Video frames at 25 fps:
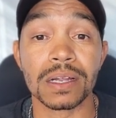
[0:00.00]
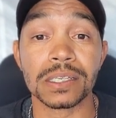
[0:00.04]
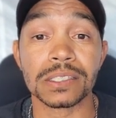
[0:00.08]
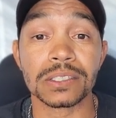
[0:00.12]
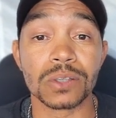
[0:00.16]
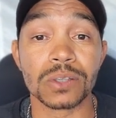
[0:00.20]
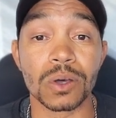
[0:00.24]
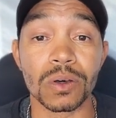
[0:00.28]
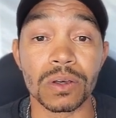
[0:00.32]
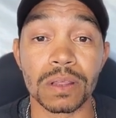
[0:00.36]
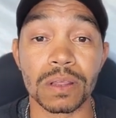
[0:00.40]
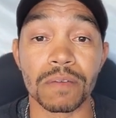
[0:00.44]

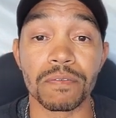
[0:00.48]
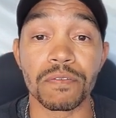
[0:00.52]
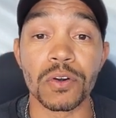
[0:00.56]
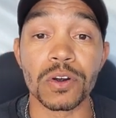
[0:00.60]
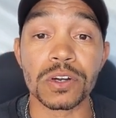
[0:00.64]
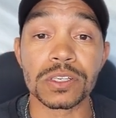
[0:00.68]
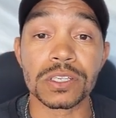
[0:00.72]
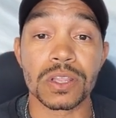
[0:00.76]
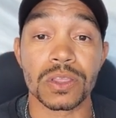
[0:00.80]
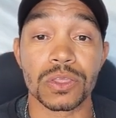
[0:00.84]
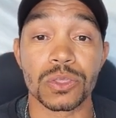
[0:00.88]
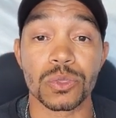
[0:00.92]
So the
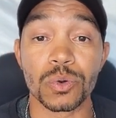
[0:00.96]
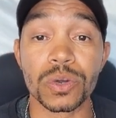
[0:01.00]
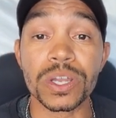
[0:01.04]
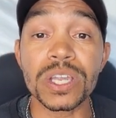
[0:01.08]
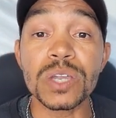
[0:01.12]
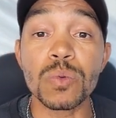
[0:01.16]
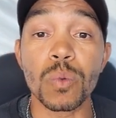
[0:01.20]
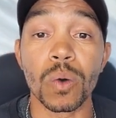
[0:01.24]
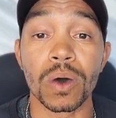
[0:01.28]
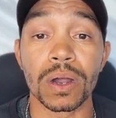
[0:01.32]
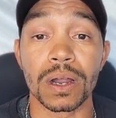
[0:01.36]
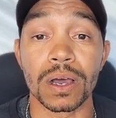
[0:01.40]
first
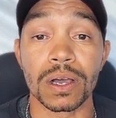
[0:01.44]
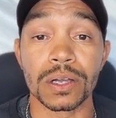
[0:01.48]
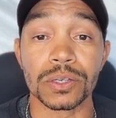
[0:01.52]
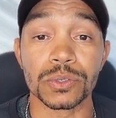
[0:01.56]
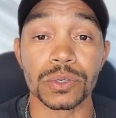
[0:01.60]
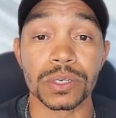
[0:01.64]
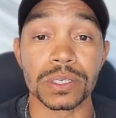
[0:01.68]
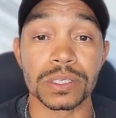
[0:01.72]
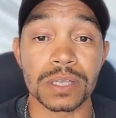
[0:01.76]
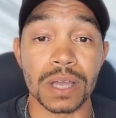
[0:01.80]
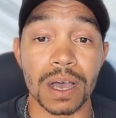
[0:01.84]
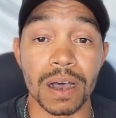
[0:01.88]
3
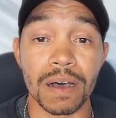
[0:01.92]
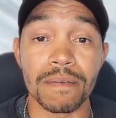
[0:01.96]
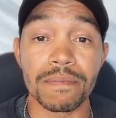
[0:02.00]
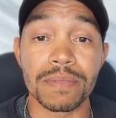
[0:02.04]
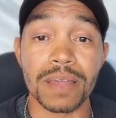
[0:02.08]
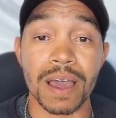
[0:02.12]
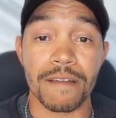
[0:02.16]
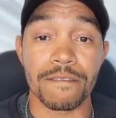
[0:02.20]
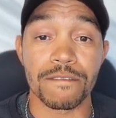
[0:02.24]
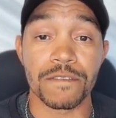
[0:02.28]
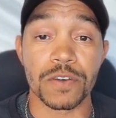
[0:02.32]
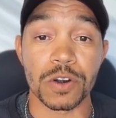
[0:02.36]
100s of
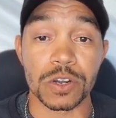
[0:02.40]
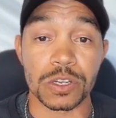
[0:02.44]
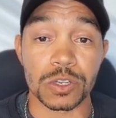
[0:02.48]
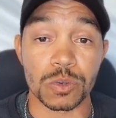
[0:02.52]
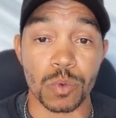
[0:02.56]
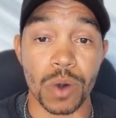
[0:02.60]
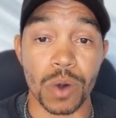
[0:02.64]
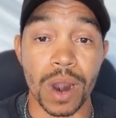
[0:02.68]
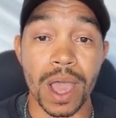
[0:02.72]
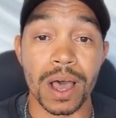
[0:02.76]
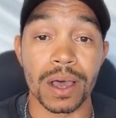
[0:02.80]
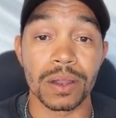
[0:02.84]
that first
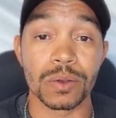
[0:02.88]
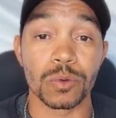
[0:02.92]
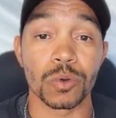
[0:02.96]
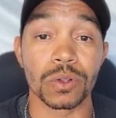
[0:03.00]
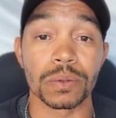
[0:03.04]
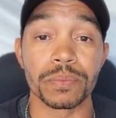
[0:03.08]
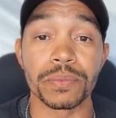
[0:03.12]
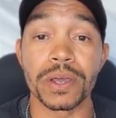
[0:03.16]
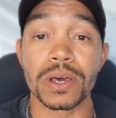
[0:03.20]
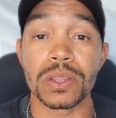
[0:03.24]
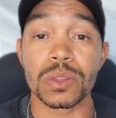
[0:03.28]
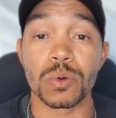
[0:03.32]
round
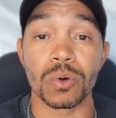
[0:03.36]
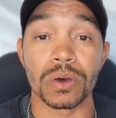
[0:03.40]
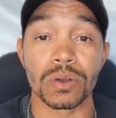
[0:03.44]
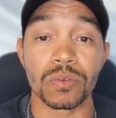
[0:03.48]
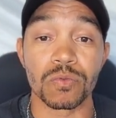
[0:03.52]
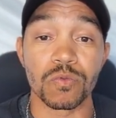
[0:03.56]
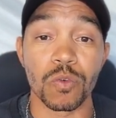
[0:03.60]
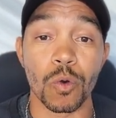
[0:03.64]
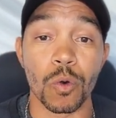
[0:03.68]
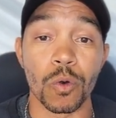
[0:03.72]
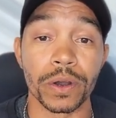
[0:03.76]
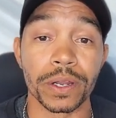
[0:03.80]
will be on the
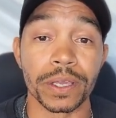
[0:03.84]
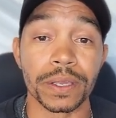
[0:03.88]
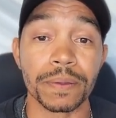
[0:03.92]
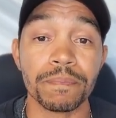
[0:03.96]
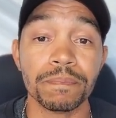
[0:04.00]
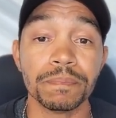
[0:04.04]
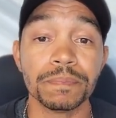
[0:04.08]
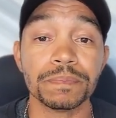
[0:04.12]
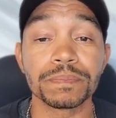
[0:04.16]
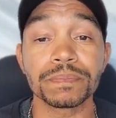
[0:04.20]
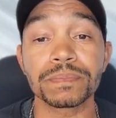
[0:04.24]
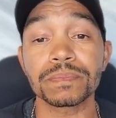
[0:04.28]
140,
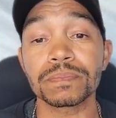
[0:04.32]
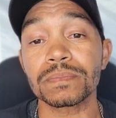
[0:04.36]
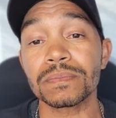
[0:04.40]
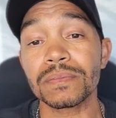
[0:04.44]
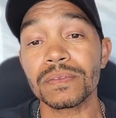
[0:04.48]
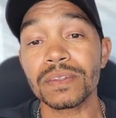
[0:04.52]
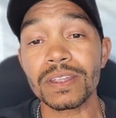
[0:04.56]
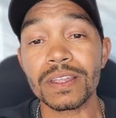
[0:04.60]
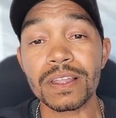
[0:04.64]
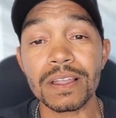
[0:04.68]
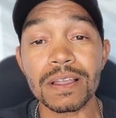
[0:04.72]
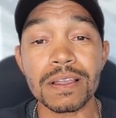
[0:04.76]

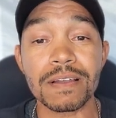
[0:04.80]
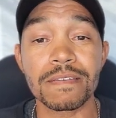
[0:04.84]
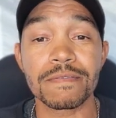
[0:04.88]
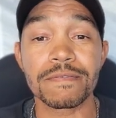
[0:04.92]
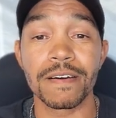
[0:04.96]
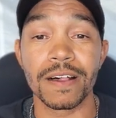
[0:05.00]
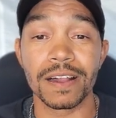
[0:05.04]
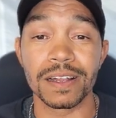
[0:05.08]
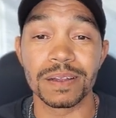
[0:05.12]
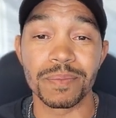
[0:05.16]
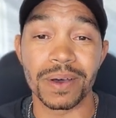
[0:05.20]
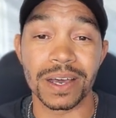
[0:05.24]

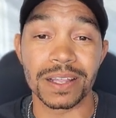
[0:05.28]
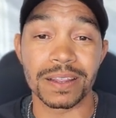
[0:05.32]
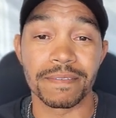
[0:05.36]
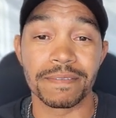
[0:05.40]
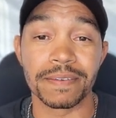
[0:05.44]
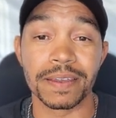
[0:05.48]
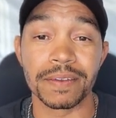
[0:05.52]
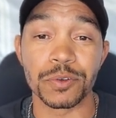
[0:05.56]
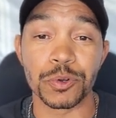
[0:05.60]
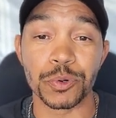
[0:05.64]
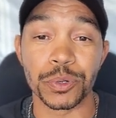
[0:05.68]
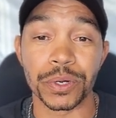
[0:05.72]
followed by the
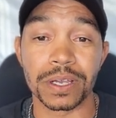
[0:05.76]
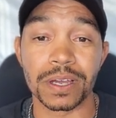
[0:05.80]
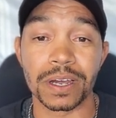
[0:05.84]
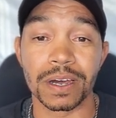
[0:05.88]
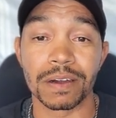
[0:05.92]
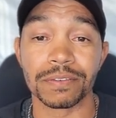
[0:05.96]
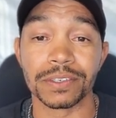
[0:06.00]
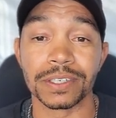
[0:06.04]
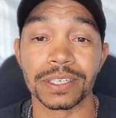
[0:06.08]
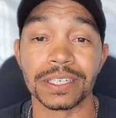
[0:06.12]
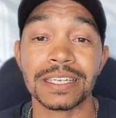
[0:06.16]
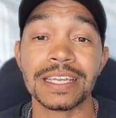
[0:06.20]
50
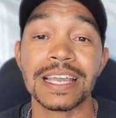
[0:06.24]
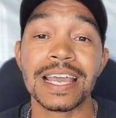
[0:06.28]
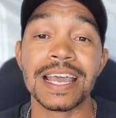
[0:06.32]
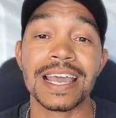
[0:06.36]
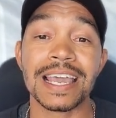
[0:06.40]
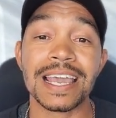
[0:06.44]
recovery.